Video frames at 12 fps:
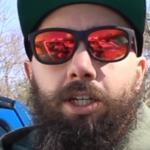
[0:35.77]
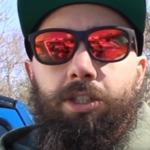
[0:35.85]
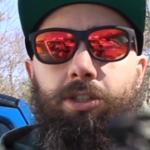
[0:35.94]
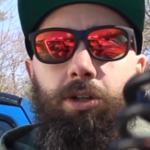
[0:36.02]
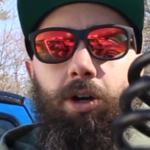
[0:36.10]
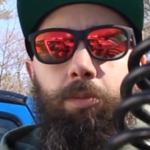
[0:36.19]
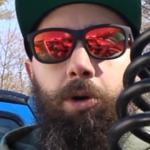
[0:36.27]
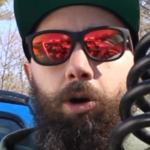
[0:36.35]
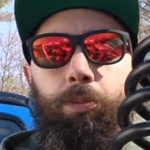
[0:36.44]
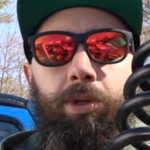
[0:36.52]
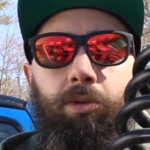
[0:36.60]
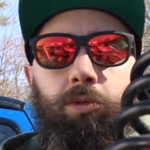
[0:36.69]
So I'm
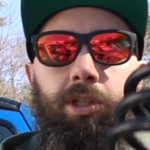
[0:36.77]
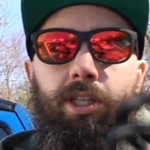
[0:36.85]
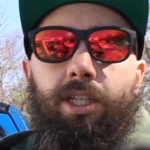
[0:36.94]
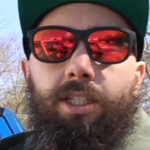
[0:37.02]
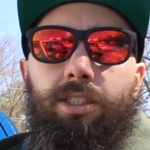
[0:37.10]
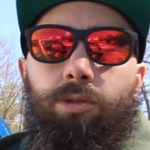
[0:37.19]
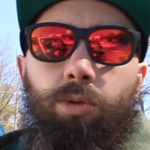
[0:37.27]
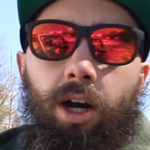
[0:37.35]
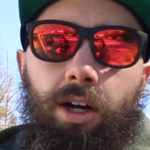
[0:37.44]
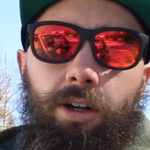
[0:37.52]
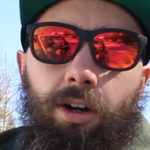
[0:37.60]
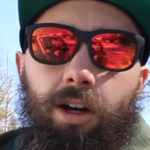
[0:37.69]
hoping with these
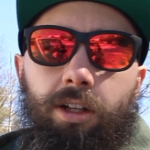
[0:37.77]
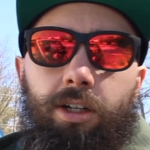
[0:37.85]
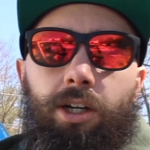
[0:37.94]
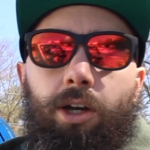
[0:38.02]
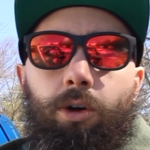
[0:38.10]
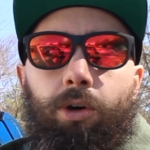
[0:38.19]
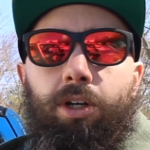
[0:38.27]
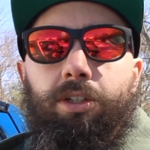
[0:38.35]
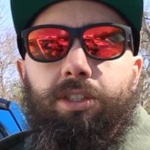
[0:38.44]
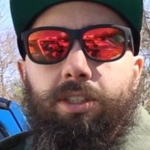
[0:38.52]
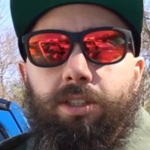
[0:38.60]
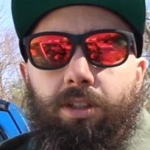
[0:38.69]
Krawler
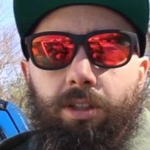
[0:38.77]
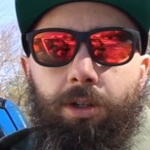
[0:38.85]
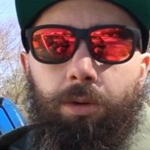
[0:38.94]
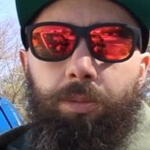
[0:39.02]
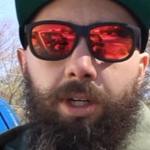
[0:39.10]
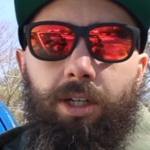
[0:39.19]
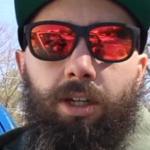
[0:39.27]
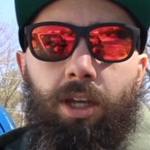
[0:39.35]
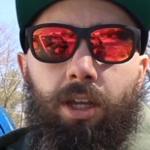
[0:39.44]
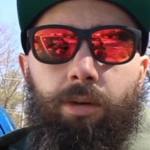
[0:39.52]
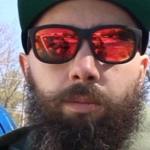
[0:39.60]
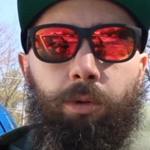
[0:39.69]
coils, it's a little bit
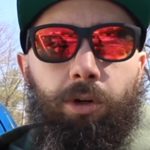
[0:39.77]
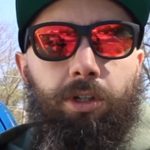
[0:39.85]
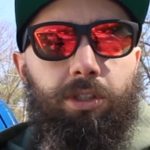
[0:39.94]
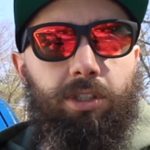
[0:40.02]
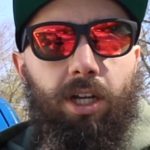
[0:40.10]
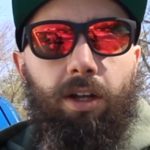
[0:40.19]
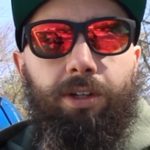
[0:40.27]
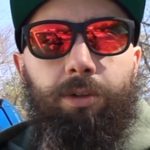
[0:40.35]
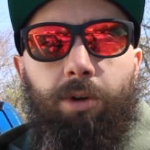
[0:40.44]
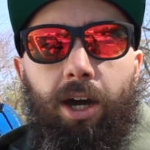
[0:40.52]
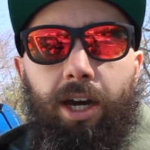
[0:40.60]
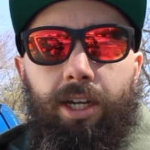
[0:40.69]
more solid
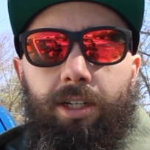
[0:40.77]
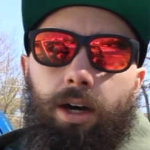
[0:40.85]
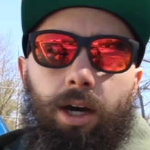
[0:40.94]
ride.